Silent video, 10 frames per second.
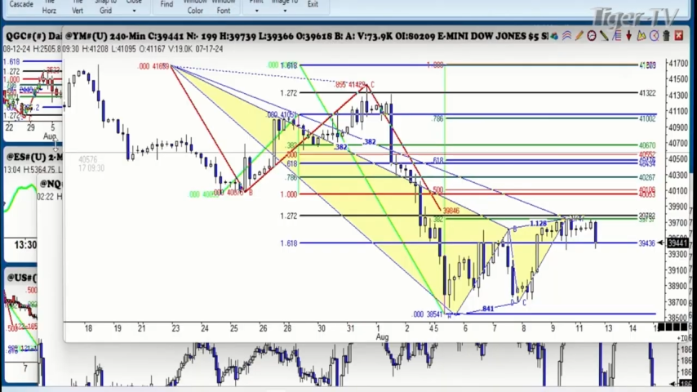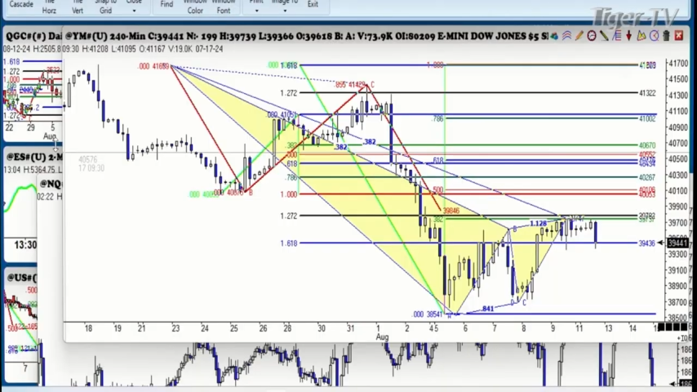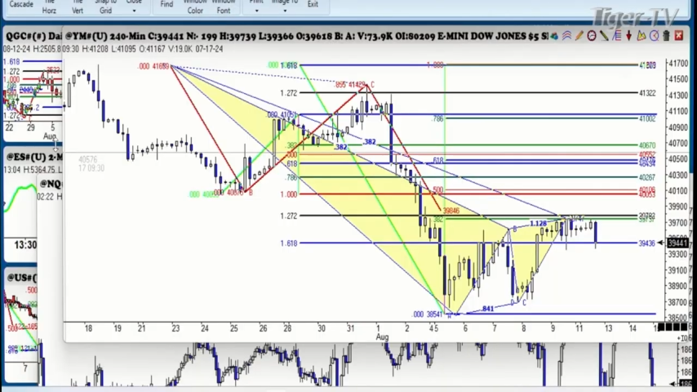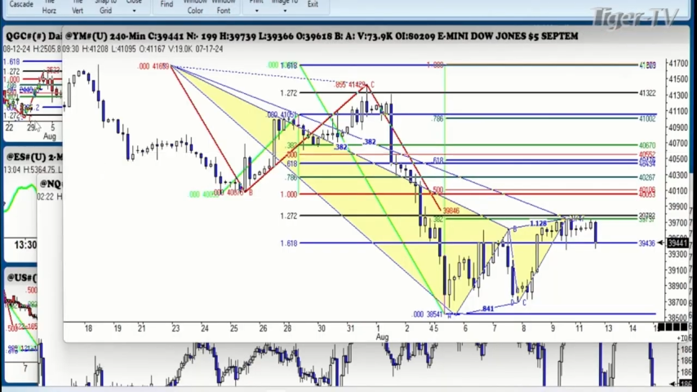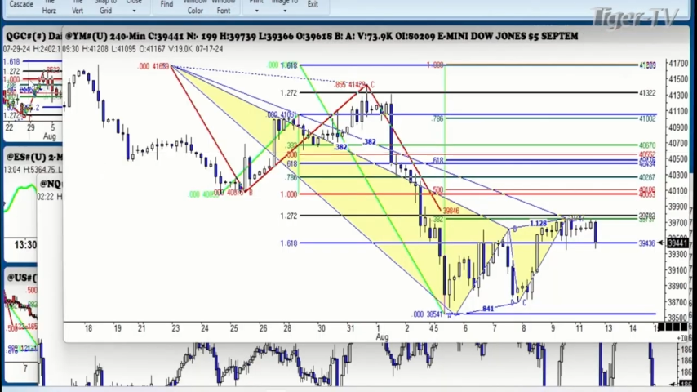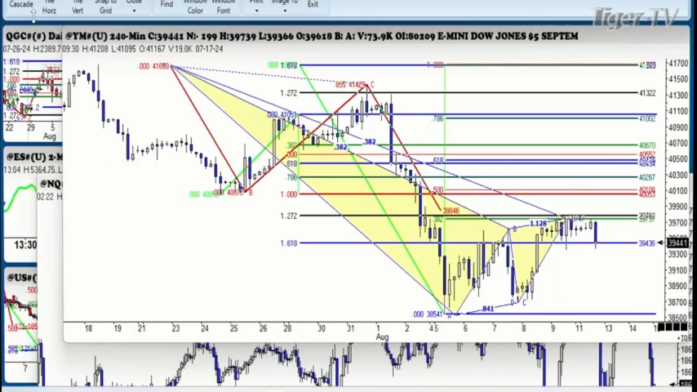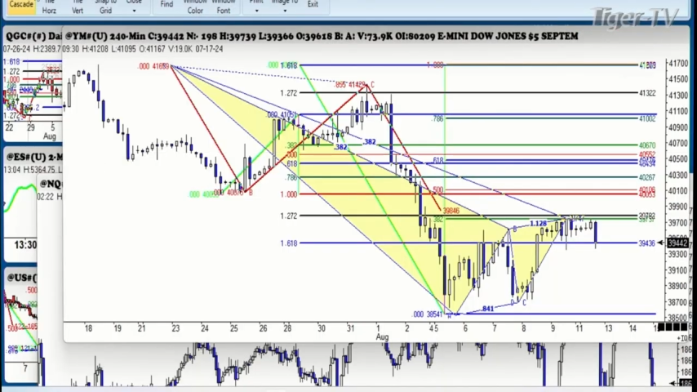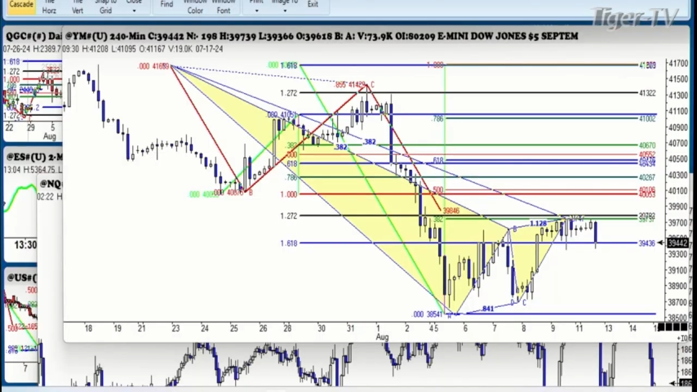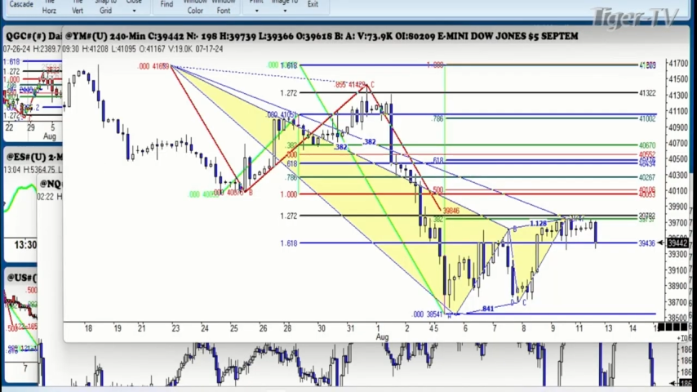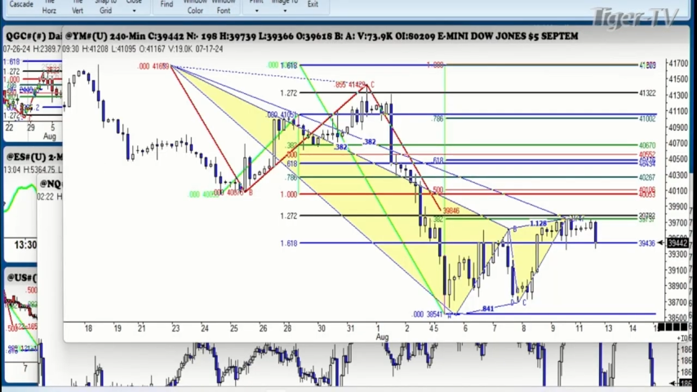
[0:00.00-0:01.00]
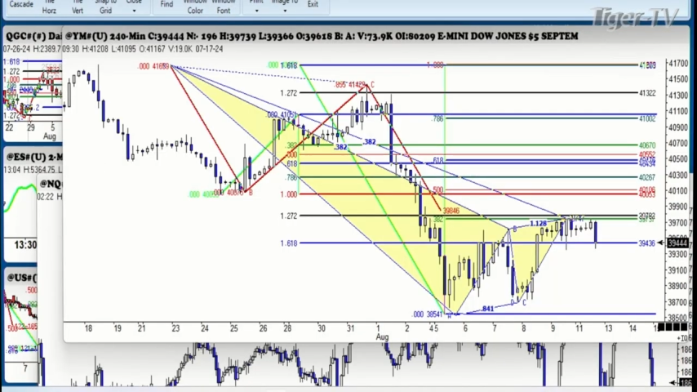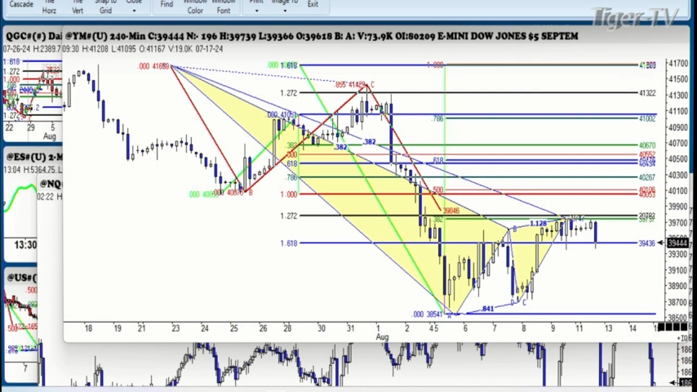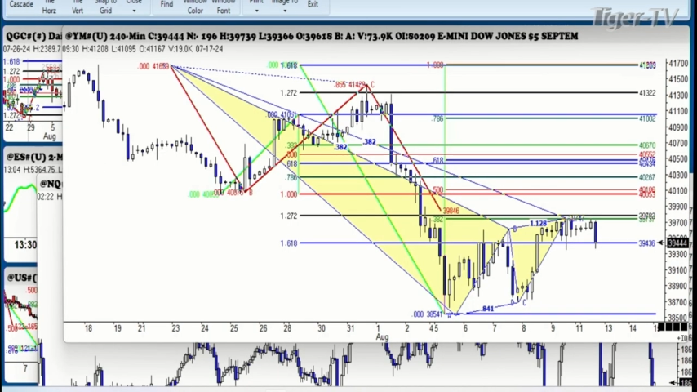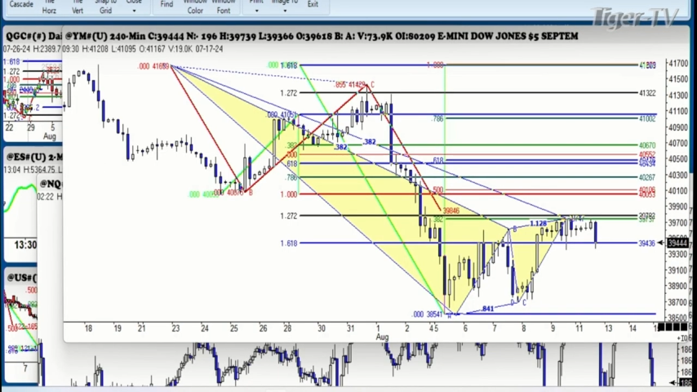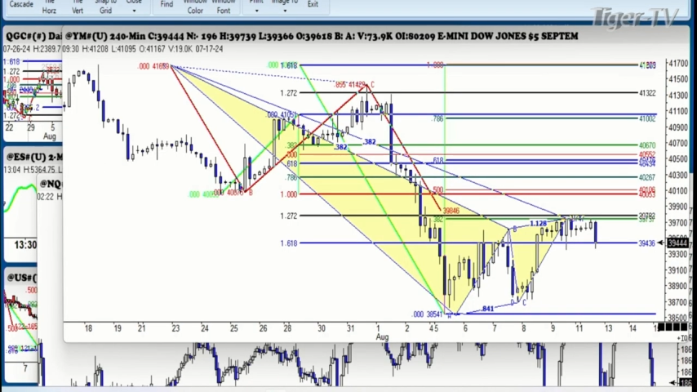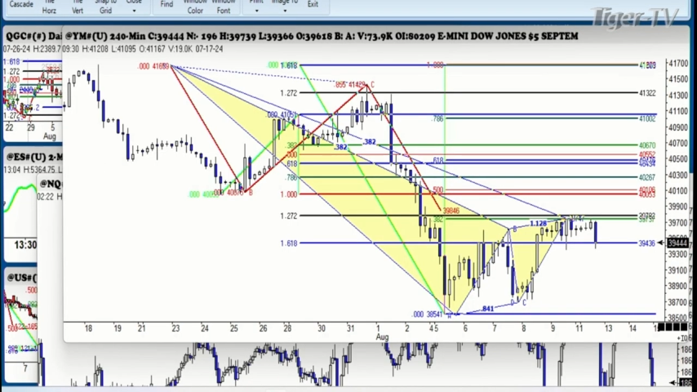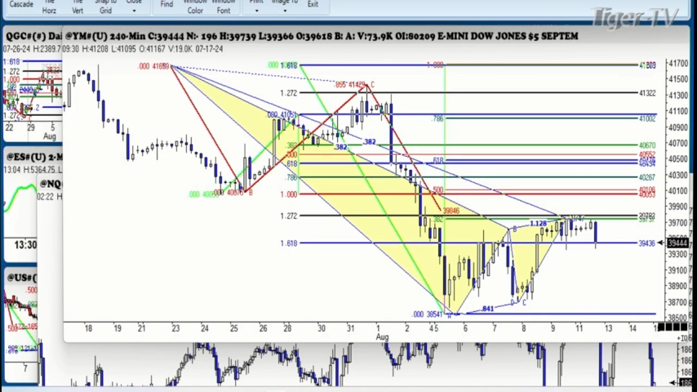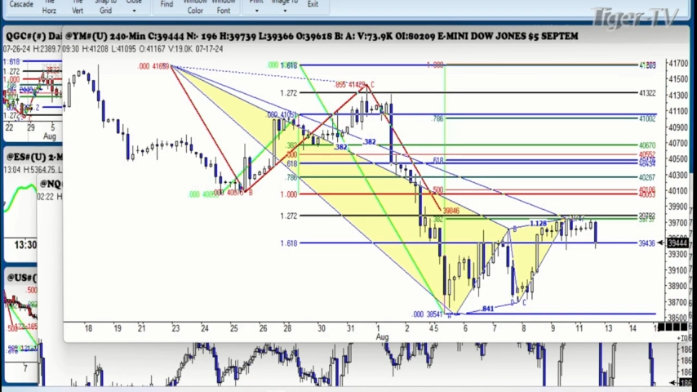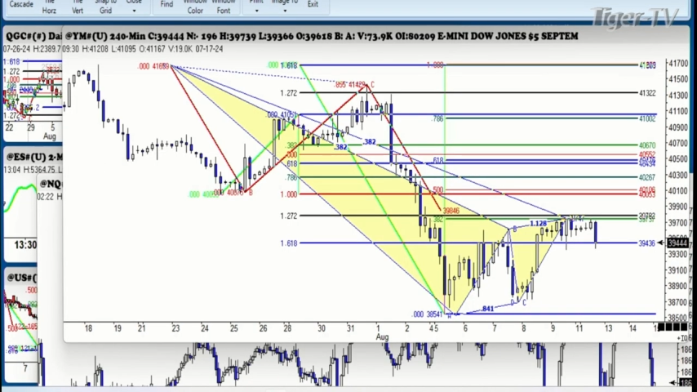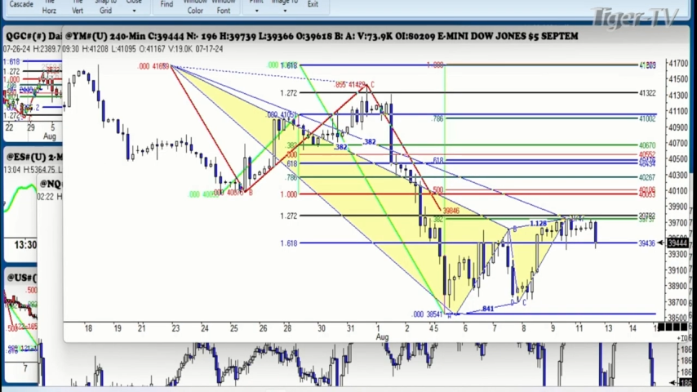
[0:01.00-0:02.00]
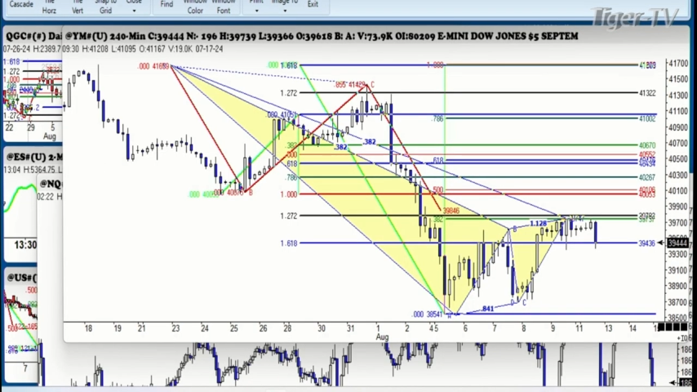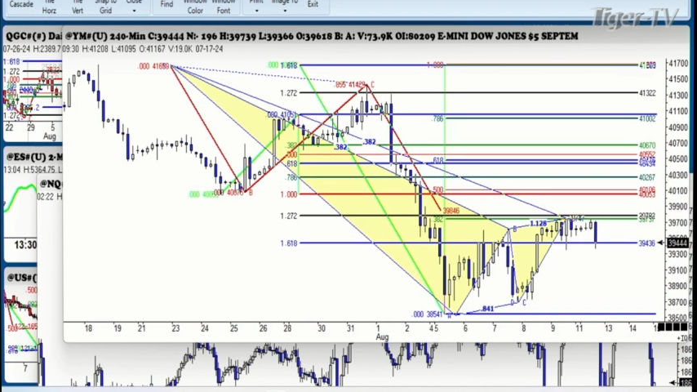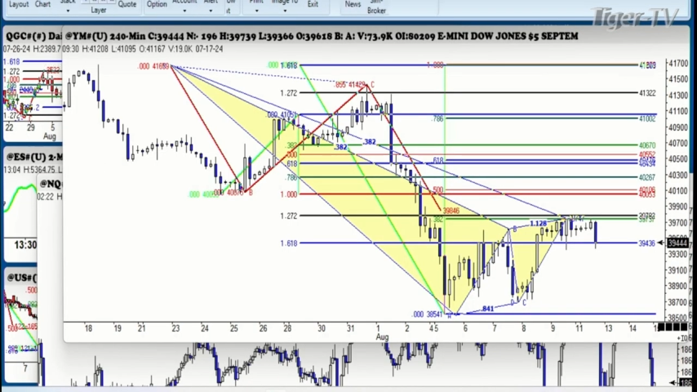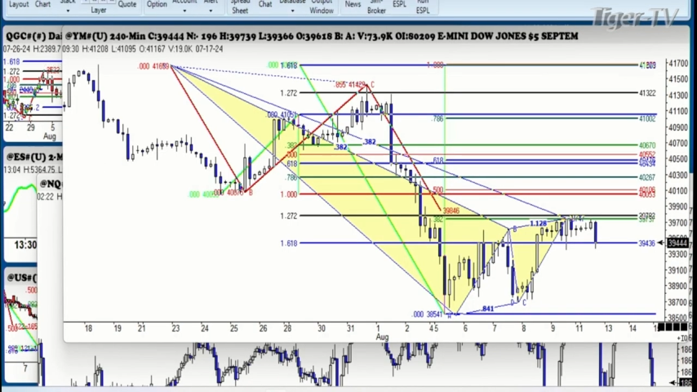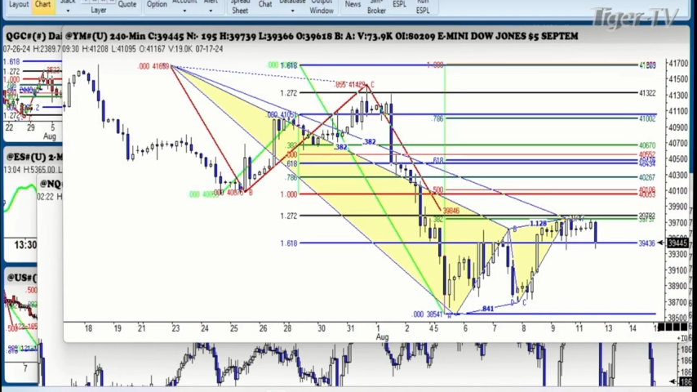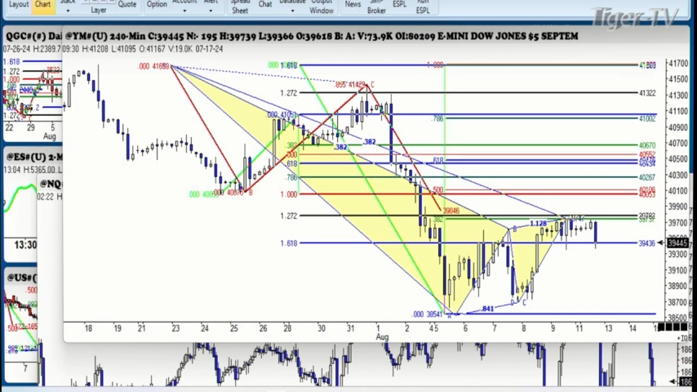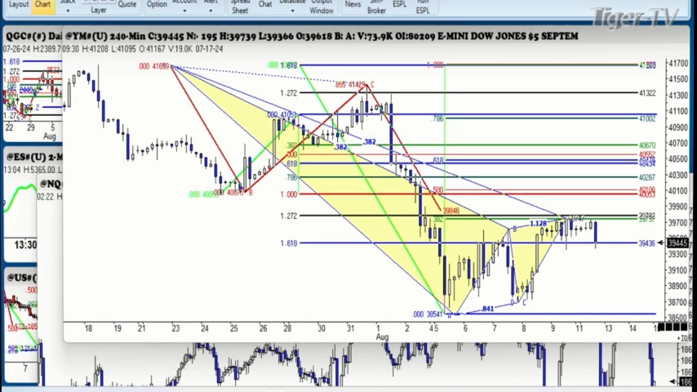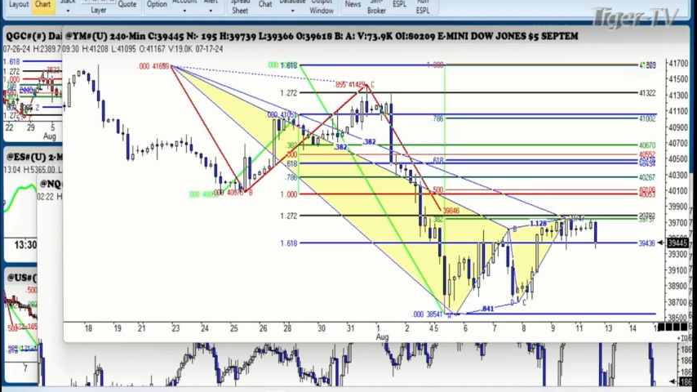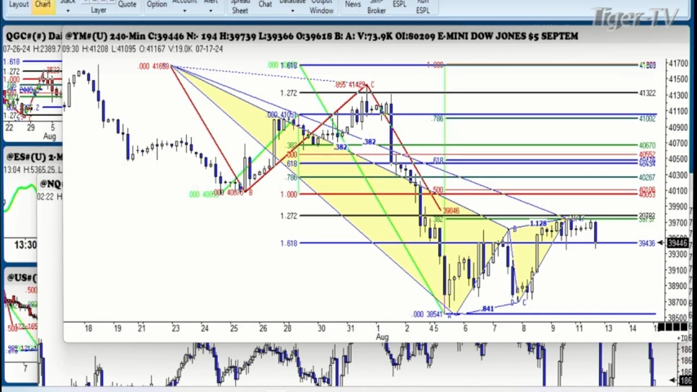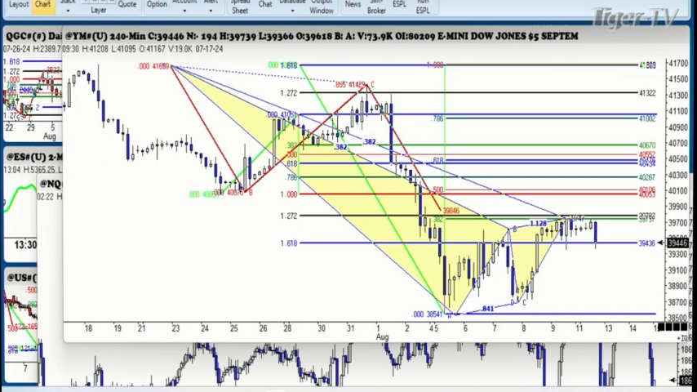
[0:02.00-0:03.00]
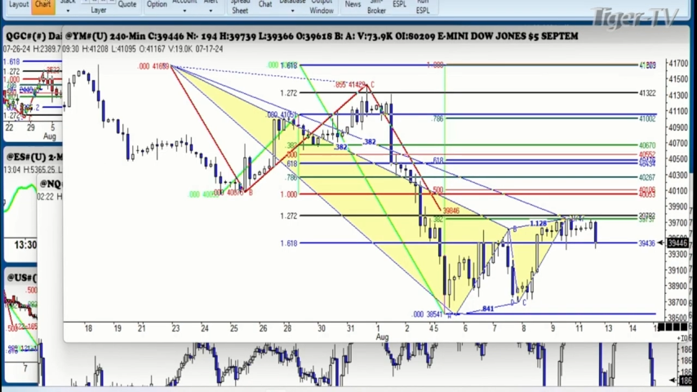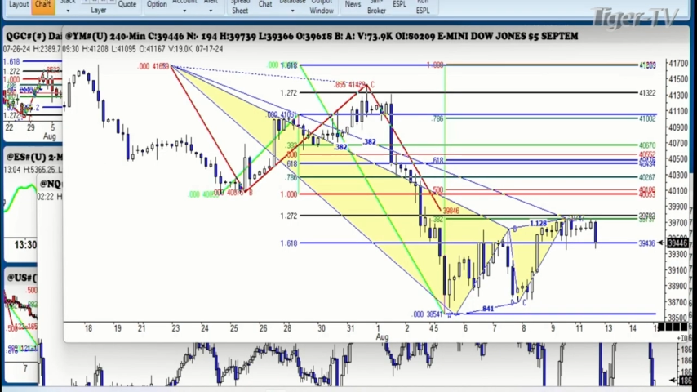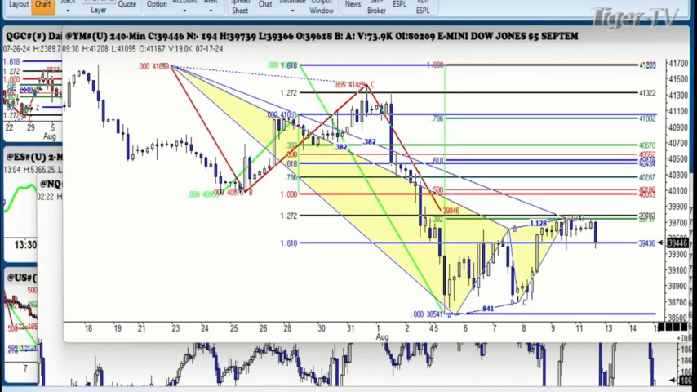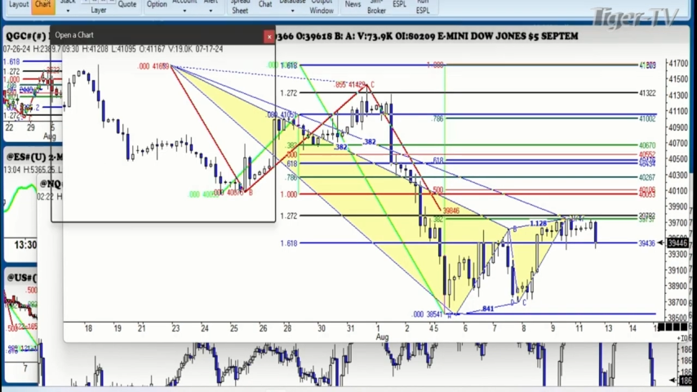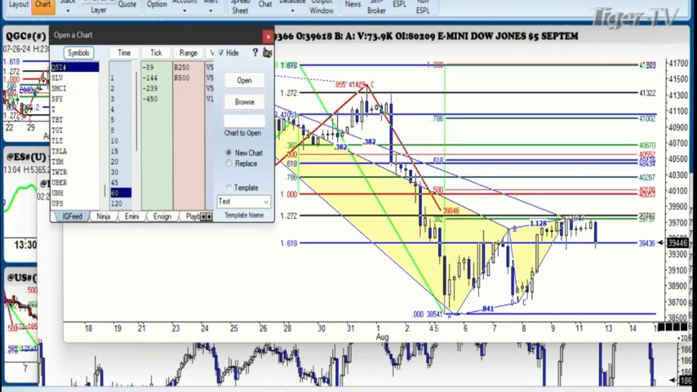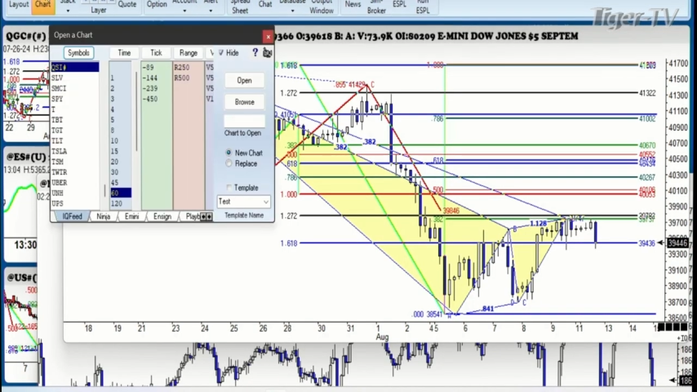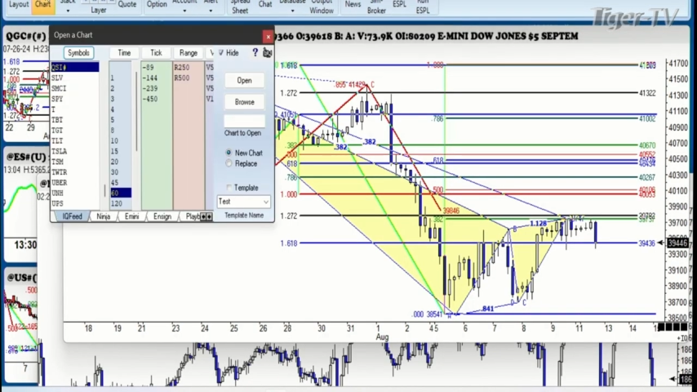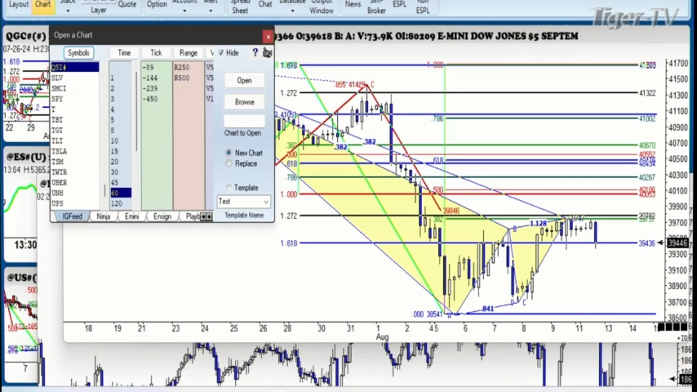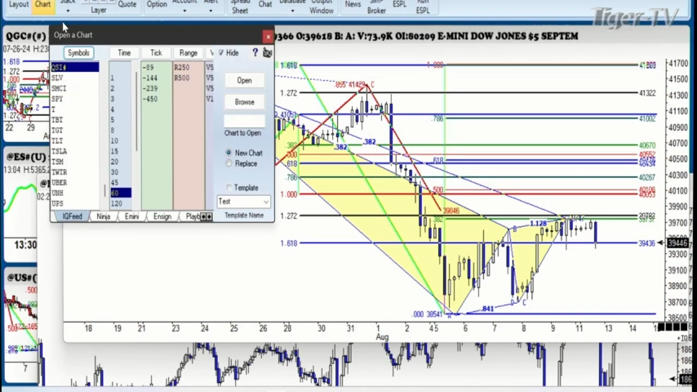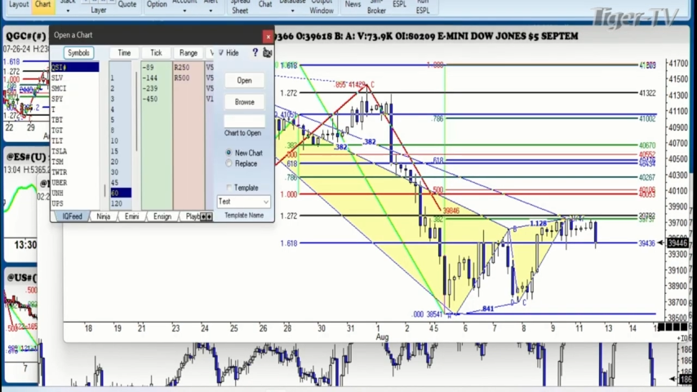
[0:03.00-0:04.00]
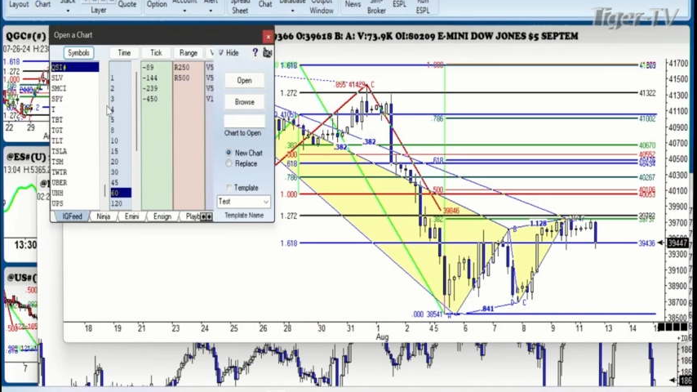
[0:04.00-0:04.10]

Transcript: [unreadable: no face in view]